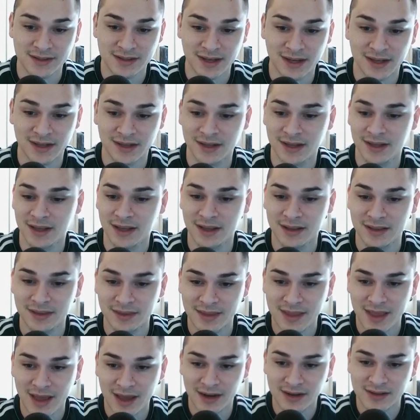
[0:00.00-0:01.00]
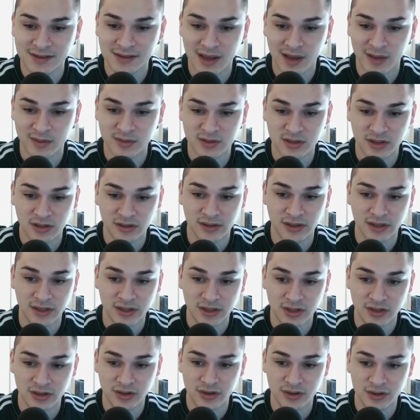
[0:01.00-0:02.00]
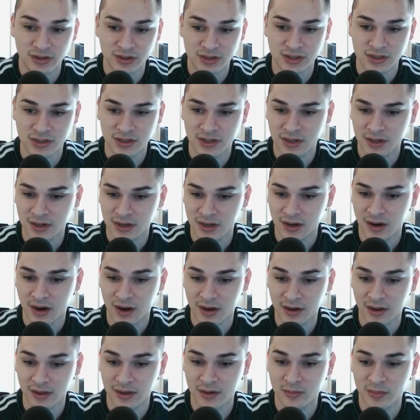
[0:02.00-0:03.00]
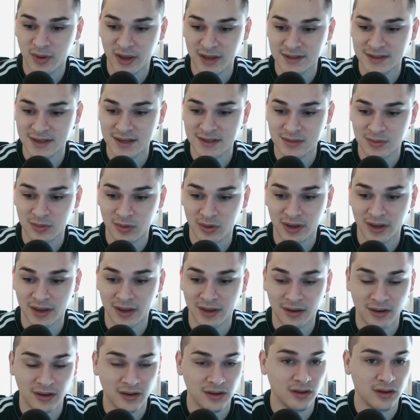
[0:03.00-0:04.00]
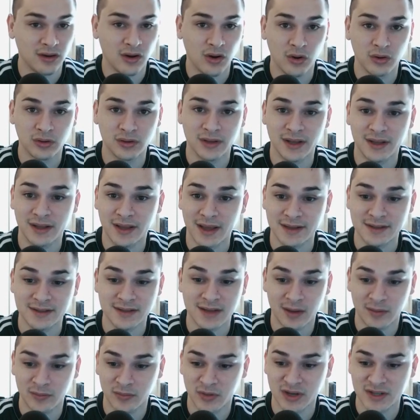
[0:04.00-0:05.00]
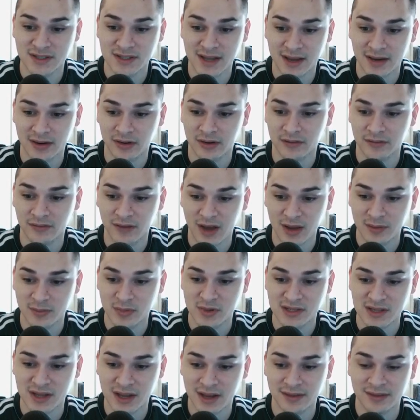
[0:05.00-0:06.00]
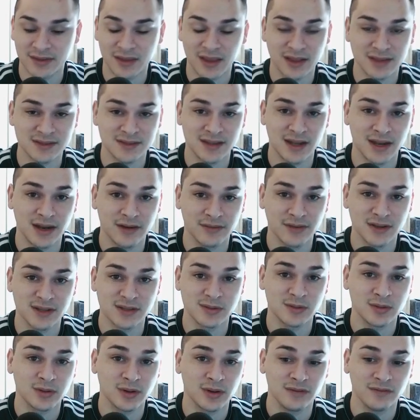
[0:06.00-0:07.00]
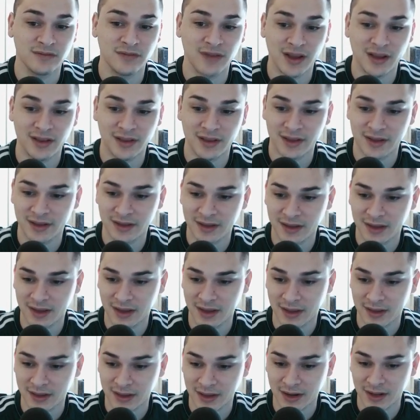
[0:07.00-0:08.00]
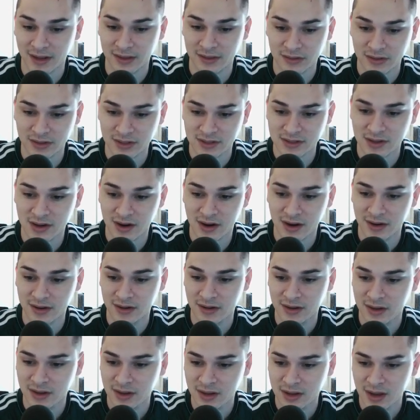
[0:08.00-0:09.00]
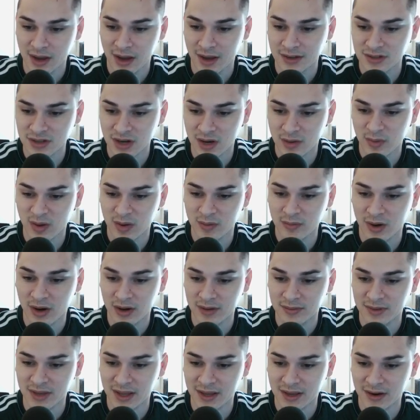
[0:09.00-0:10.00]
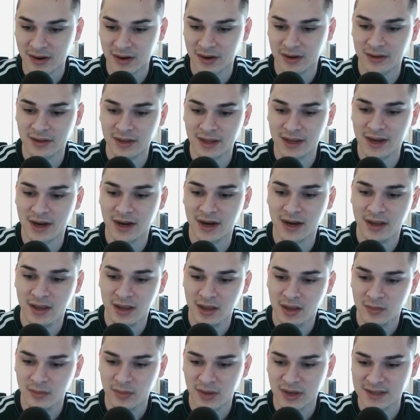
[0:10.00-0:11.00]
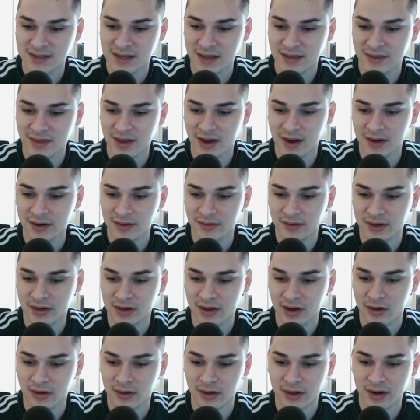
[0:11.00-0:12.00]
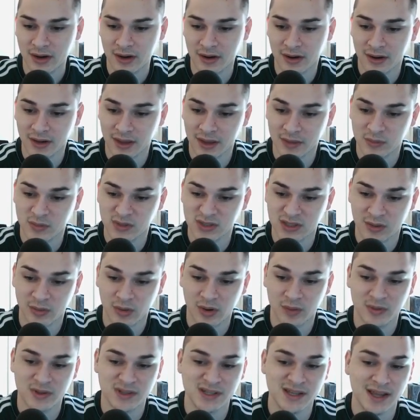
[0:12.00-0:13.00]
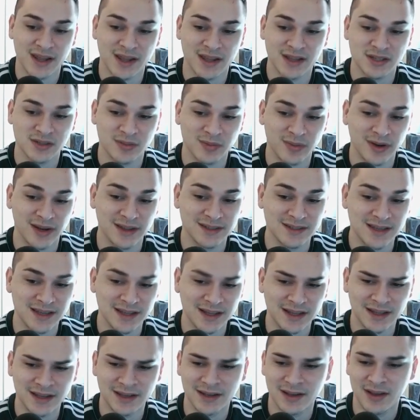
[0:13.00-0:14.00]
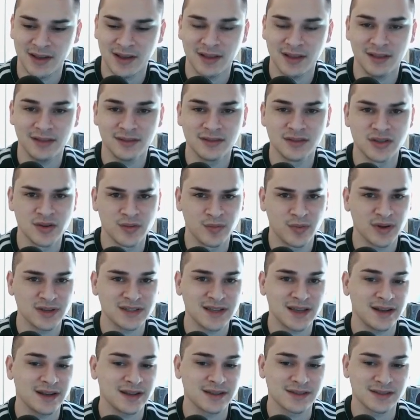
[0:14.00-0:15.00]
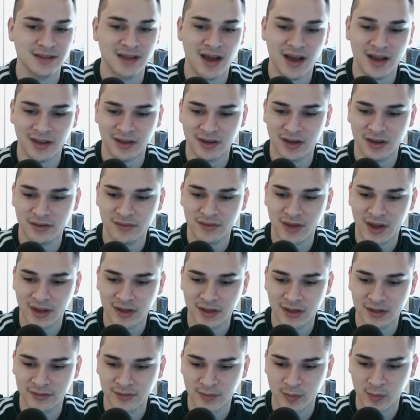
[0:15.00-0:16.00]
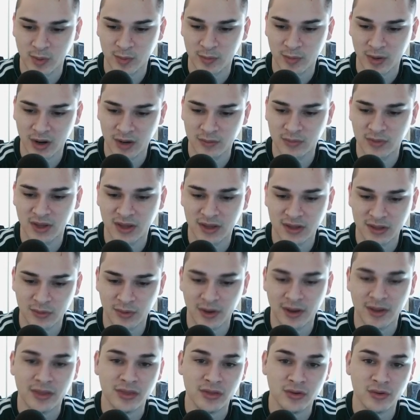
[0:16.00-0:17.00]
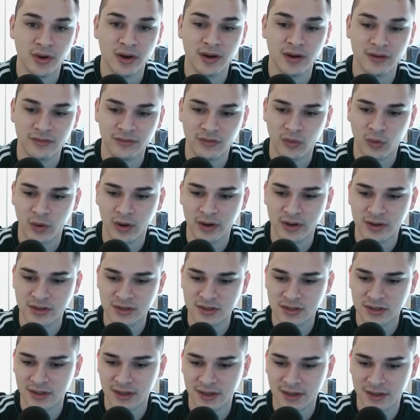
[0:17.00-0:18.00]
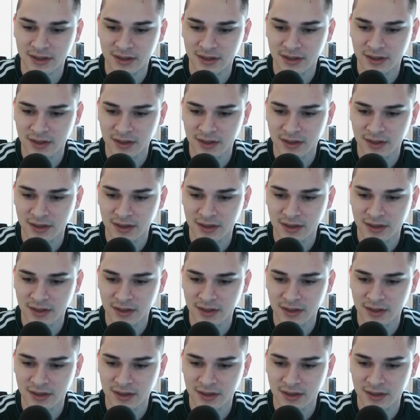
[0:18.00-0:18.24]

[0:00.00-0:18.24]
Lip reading: in. That is absolutely huge. On other bases, we'll get only like 10% or 5%. That's the difference between failing and getting a 3-star. I dropped my Barb King early here because I thought it would go here and get some more percentage, but it didn't. 2% is not good value from a Barb King. You want 3 or 4 usually.